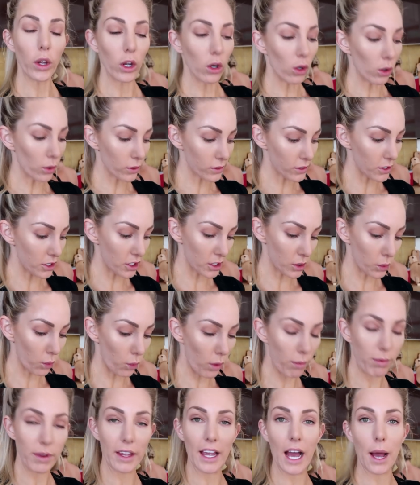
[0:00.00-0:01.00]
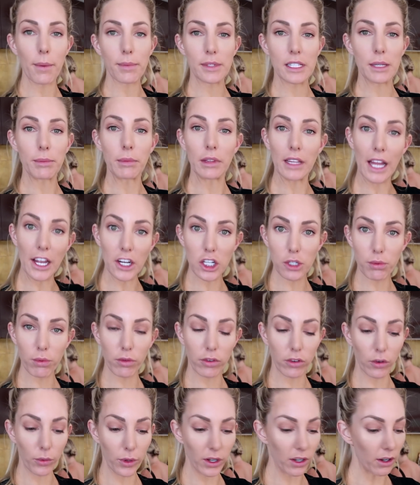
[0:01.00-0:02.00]
We're also just whipping up some lunch
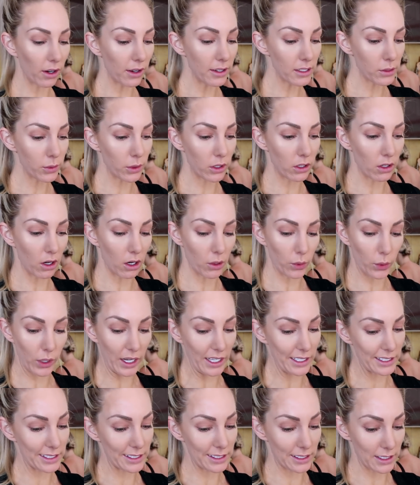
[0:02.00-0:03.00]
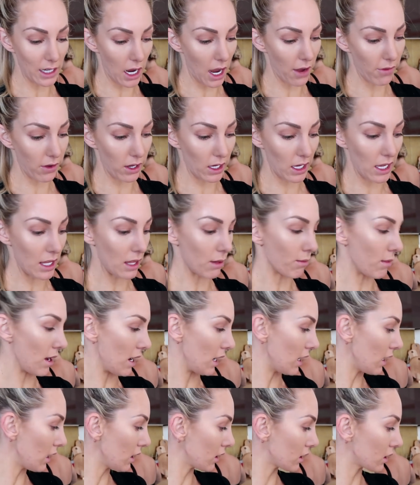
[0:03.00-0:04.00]
before we go, so we know we'll get starving in the
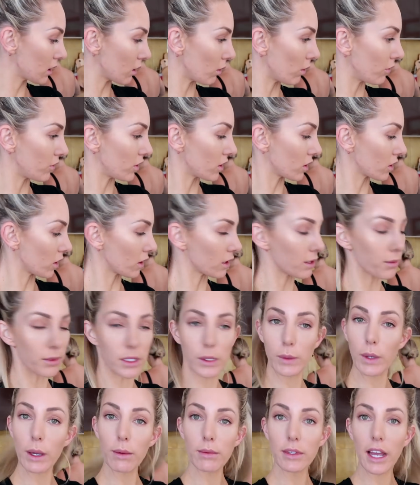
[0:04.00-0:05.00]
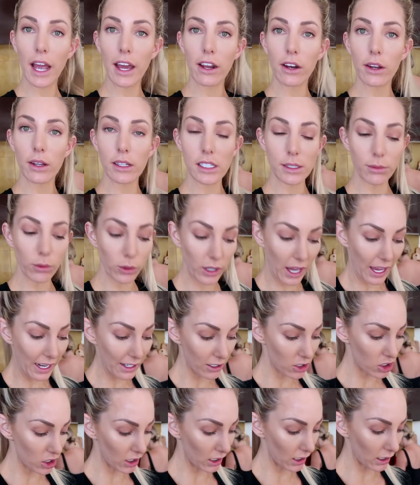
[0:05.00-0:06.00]
meeting. So we've just got some sweet potato, some
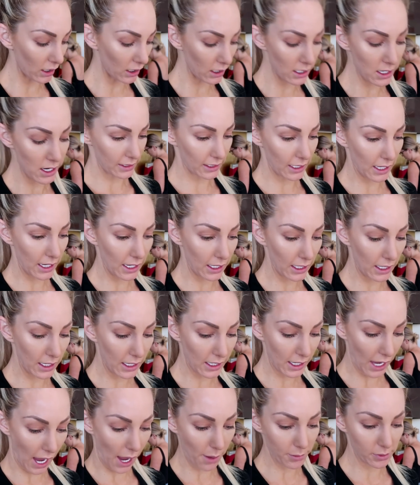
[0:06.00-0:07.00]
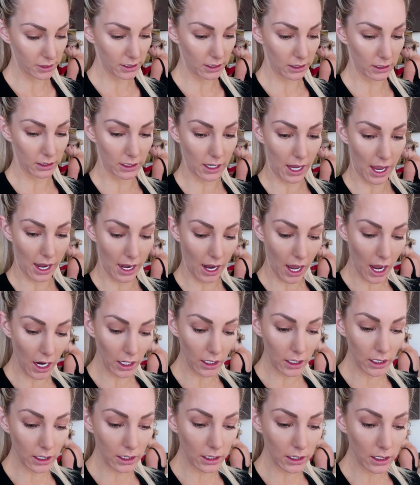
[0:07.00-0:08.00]
organic chicken, zucchini, capsicum, and
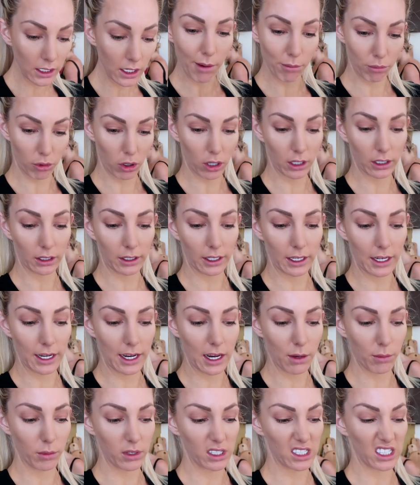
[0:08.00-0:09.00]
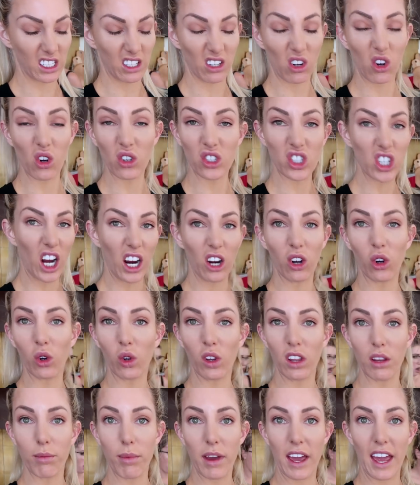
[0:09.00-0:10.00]
onion, and broccolini, and we're just gonna chuck it
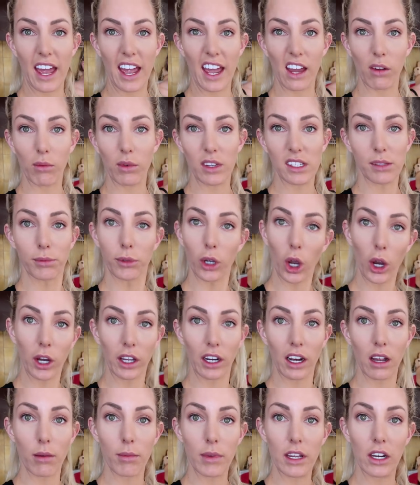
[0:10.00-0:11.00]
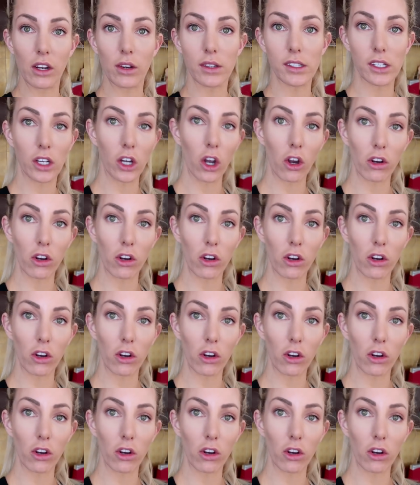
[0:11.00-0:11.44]
all in the pan with some coconut aminos and